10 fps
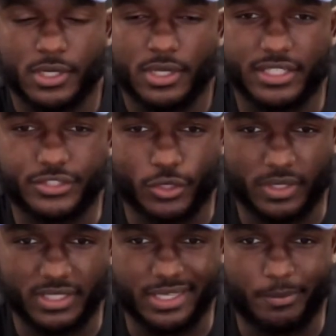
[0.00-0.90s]
and so
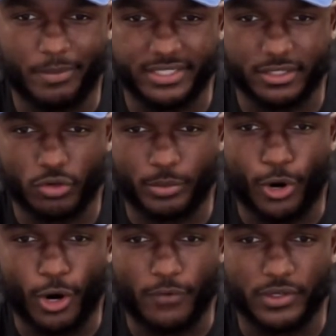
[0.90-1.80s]
it, it, makes it a little bit
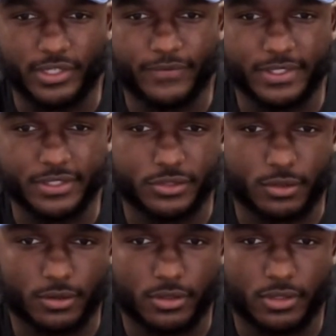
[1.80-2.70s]
hard for defenses
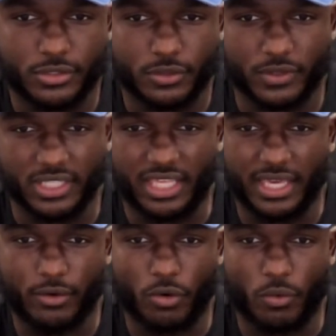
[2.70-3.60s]
to, to really
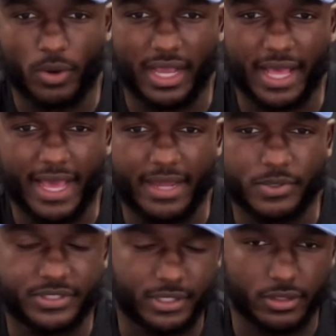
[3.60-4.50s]
key on on one guy in
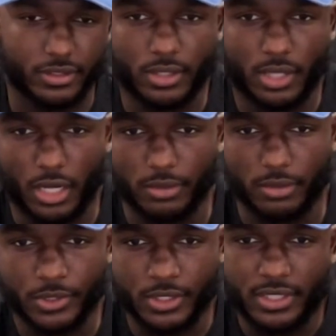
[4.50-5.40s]
particular.
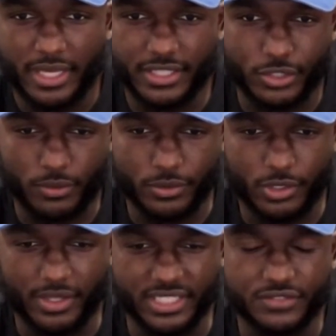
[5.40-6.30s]
Um, and so you
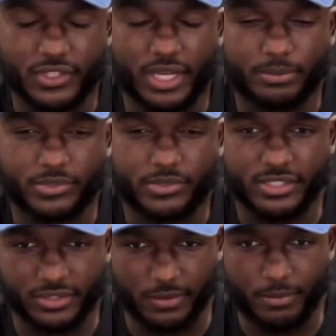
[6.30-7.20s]
know it, it's really up to
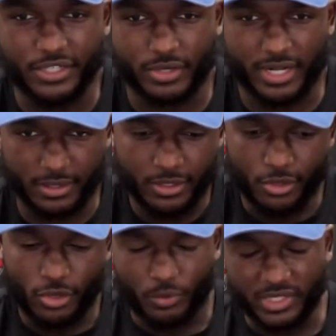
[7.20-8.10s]
us to make sure that
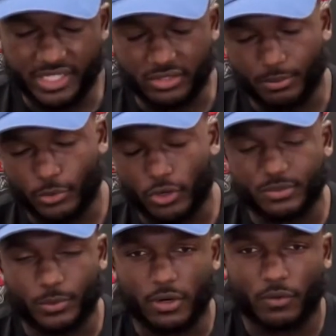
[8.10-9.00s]
we get the ball
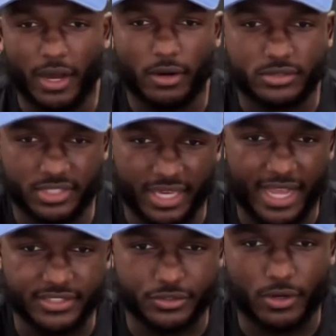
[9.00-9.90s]
spread around to
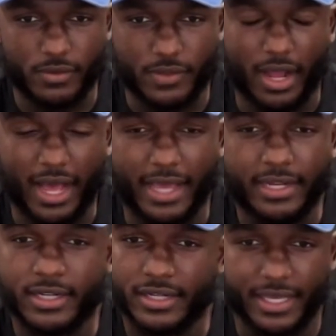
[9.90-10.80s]
guys you know that are hot
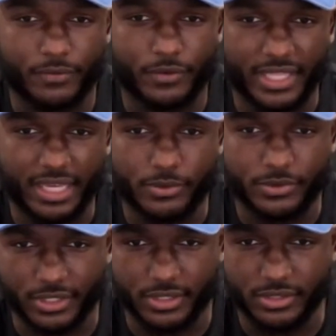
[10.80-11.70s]
and really able
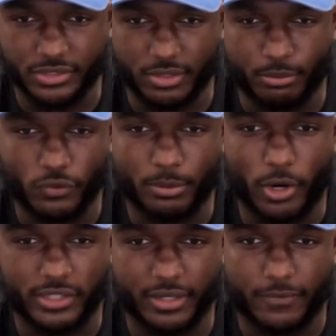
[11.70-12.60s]
to to move the
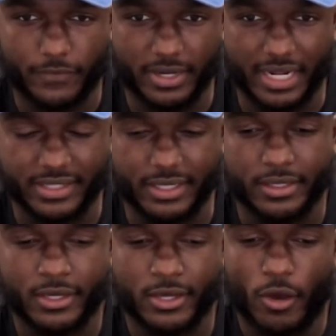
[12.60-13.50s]
ball down the field. And I
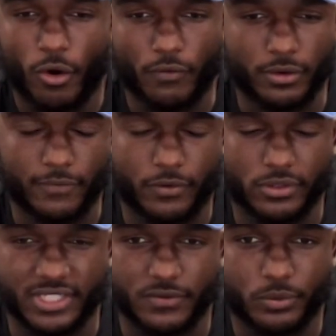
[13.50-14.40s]
think over the
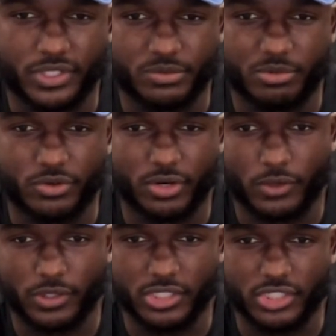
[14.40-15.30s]
first seven weeks we've been doing a
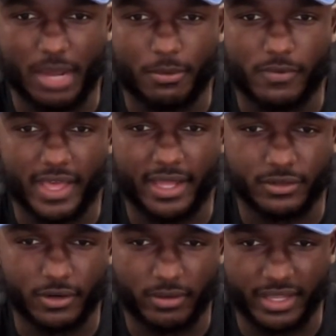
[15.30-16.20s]
really good job of that.
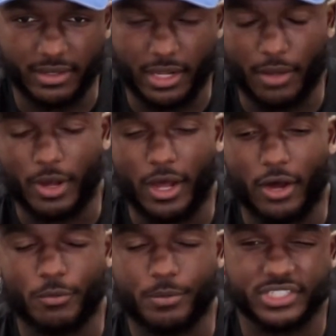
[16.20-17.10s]
You know, getting a whole, a
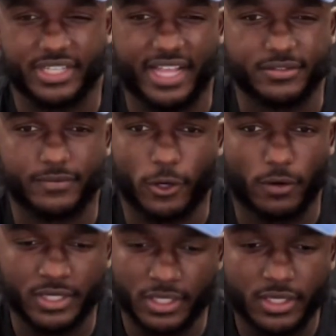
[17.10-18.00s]
whole bunch of guys
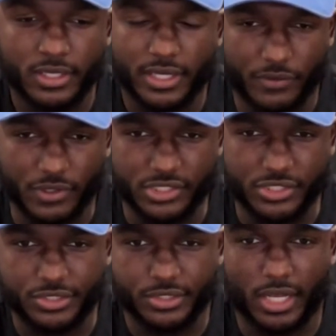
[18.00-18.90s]
involved and really
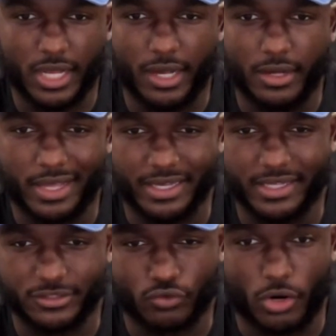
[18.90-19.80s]
just uh, I
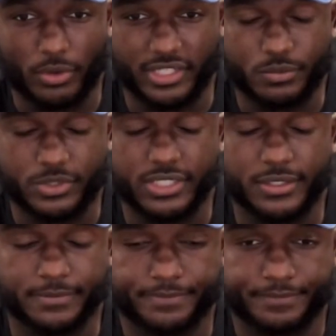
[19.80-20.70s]
guess growing each week.
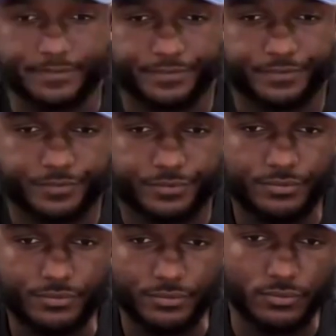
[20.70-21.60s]

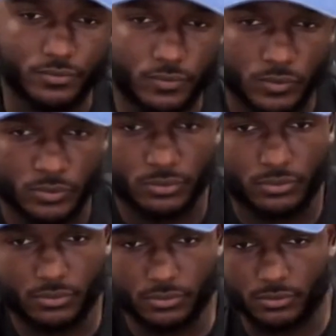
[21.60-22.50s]
It's an
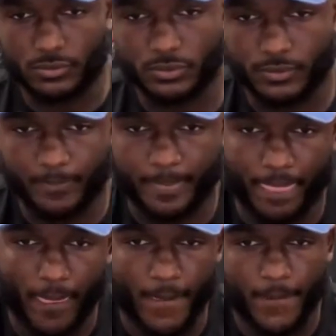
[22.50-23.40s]
unselfish group that's
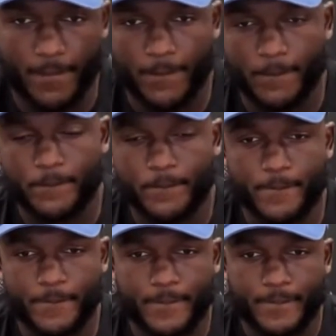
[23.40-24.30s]
been together a
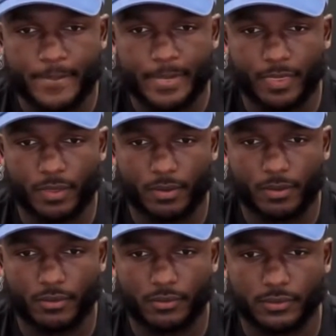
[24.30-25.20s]
while, and, and now
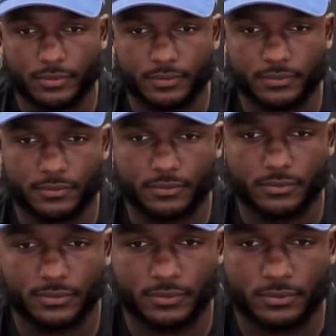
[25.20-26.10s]
you're going to add
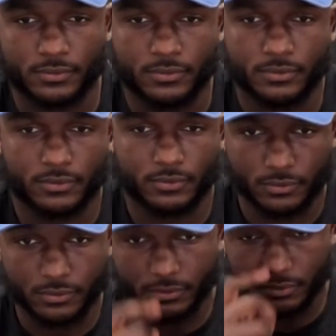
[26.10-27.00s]
Antonio
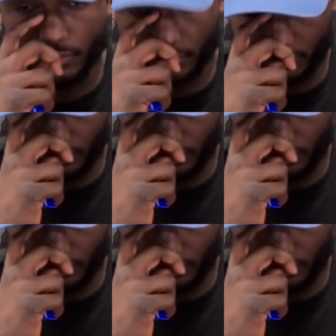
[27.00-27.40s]
Brown. Just your